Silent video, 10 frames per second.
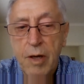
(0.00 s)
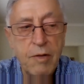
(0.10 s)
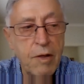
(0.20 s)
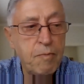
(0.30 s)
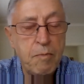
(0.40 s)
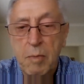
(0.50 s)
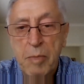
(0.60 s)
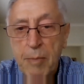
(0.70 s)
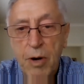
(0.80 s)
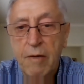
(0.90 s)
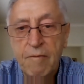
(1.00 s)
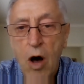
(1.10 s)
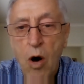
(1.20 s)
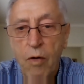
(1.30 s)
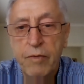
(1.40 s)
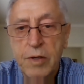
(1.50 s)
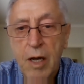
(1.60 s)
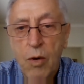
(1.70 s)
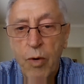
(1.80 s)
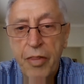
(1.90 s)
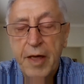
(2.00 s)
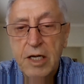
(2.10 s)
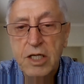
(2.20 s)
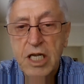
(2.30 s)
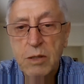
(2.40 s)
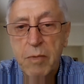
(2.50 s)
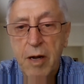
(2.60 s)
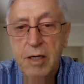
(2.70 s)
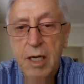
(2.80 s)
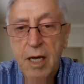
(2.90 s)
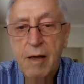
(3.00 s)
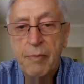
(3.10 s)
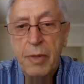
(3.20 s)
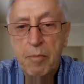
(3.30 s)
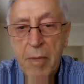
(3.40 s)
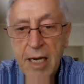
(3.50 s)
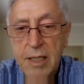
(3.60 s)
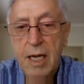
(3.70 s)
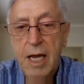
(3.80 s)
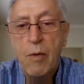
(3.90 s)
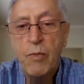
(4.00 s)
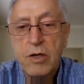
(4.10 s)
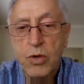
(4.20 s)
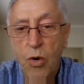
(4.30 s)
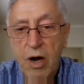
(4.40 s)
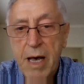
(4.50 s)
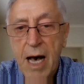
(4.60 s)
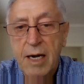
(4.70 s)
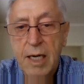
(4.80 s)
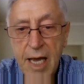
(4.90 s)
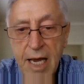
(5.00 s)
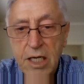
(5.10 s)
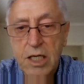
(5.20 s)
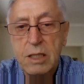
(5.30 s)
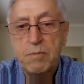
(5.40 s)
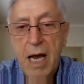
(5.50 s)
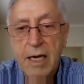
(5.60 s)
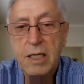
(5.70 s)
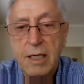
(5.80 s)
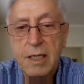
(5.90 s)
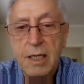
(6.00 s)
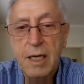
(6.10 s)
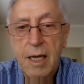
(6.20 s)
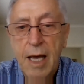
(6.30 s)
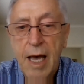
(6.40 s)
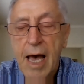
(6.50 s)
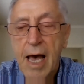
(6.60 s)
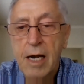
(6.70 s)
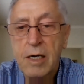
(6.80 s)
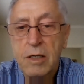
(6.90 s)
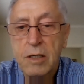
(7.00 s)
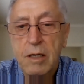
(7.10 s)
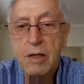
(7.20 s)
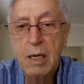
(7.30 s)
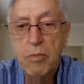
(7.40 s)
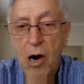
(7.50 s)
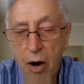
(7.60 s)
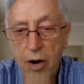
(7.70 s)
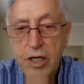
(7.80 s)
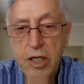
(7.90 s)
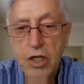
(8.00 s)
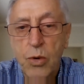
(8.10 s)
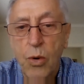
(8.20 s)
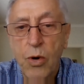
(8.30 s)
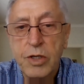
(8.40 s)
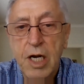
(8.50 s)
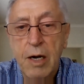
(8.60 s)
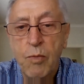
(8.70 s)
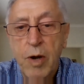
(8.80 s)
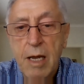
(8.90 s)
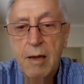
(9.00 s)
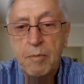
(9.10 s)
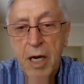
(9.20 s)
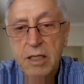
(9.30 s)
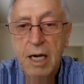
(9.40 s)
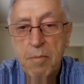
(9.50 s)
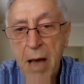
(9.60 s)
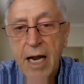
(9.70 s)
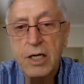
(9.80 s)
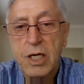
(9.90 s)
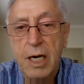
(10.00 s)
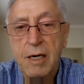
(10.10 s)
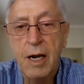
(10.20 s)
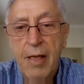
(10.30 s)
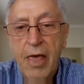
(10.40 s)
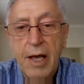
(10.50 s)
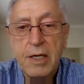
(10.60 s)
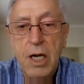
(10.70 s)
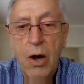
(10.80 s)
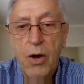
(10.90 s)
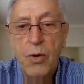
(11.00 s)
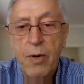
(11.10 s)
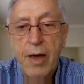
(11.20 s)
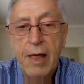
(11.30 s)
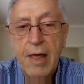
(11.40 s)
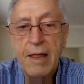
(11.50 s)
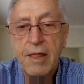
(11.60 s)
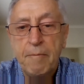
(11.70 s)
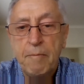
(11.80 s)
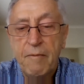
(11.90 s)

the people involved with the assessment, meet, and we talk about each patient and the priority scores, and we mix and match. And so, and the